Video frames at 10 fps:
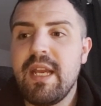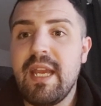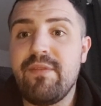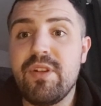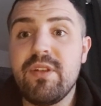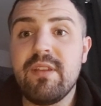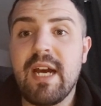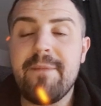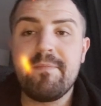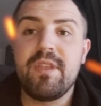if you do
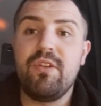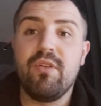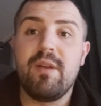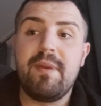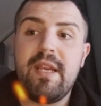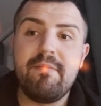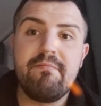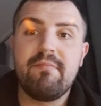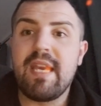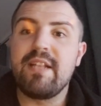that, you're going to be
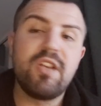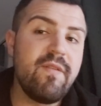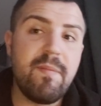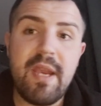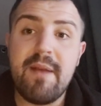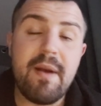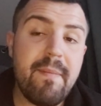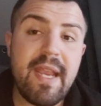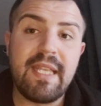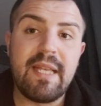getting 2 VP and
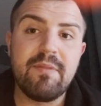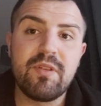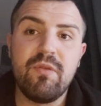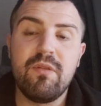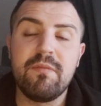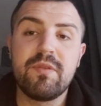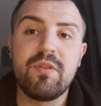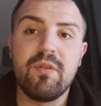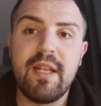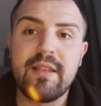making them score
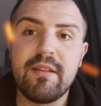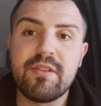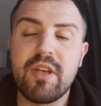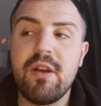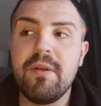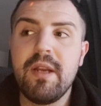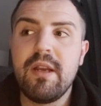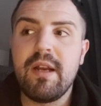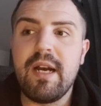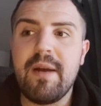little. So
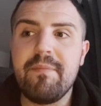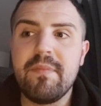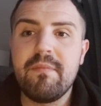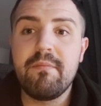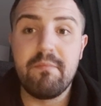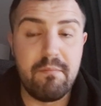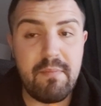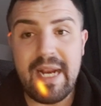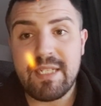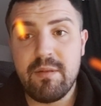
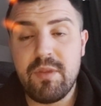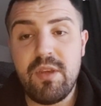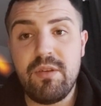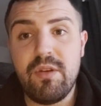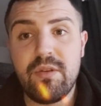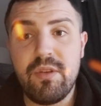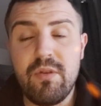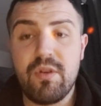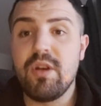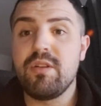maximum that
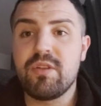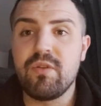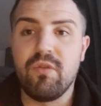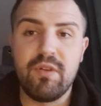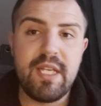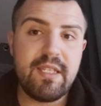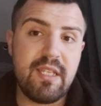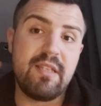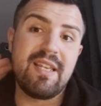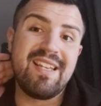you could score on this
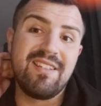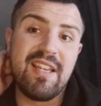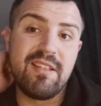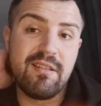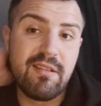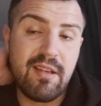isn't